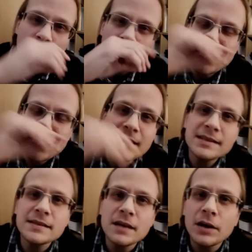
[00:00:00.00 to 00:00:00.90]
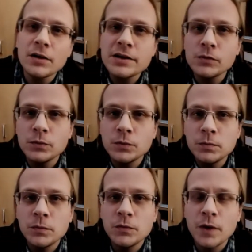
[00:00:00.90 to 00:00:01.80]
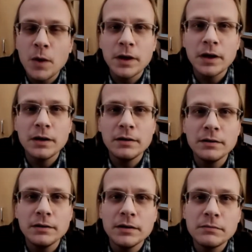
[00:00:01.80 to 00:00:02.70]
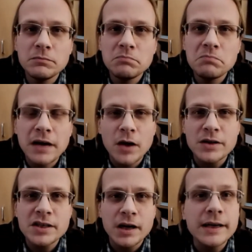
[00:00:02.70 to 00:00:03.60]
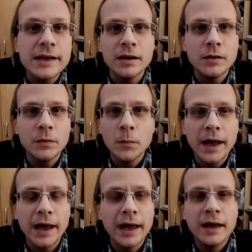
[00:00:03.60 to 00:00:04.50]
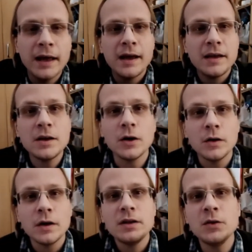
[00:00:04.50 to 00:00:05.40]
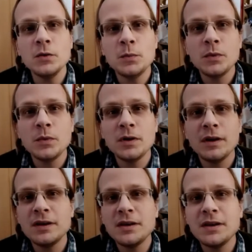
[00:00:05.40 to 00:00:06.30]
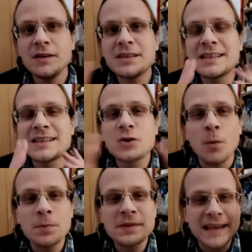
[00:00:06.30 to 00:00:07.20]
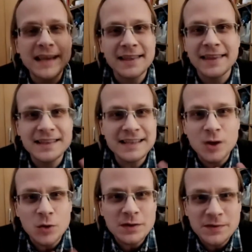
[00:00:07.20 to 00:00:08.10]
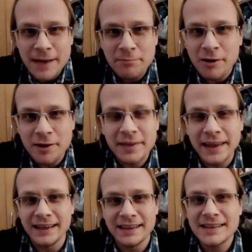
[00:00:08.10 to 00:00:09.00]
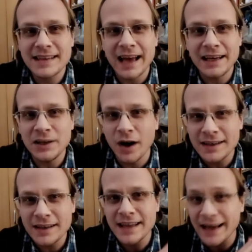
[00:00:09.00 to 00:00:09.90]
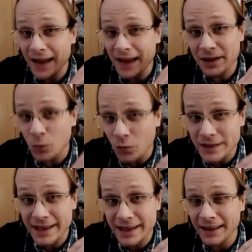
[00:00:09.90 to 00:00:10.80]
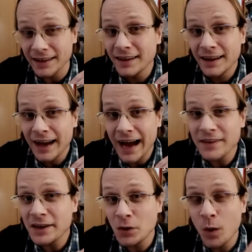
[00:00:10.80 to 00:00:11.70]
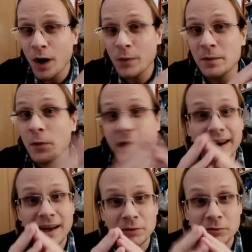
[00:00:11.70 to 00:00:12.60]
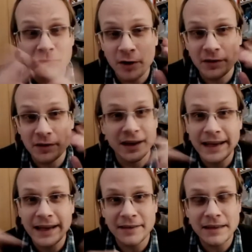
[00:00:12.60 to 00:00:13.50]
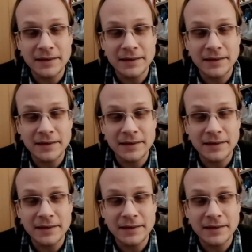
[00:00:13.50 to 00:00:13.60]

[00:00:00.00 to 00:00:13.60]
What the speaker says: I mean, there's a psychological phenomenon known as chunking, where, you know, you stop seeing things as lots of separate things and you understand how they all fit together, and then you can work with them on that level rather than at the